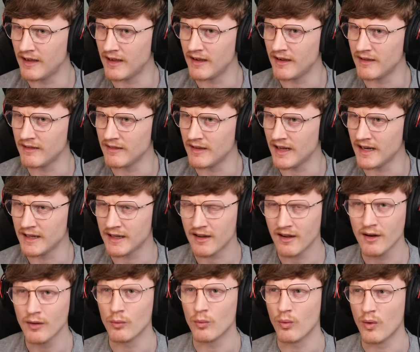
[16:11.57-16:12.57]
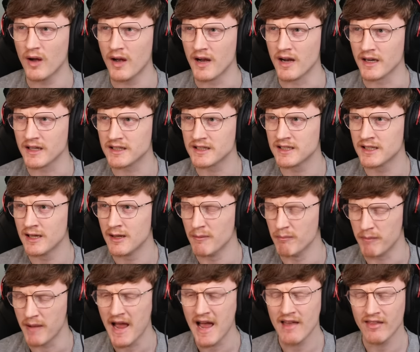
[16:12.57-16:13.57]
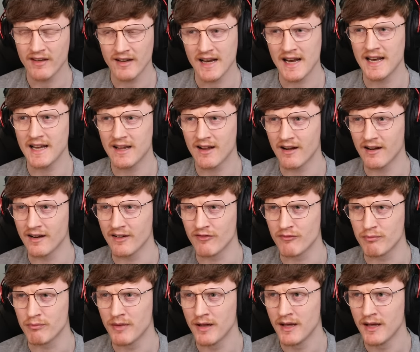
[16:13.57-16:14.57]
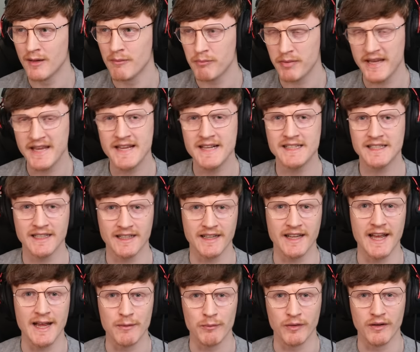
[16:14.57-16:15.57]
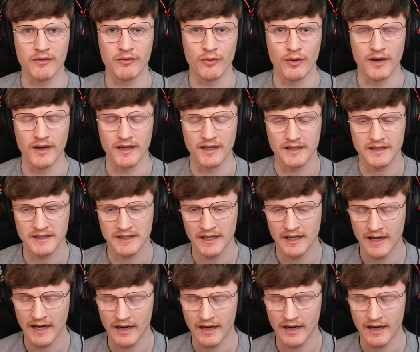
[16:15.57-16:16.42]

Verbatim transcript: Uh, uh and it kind of worked better than any kind of PETA game would have worked.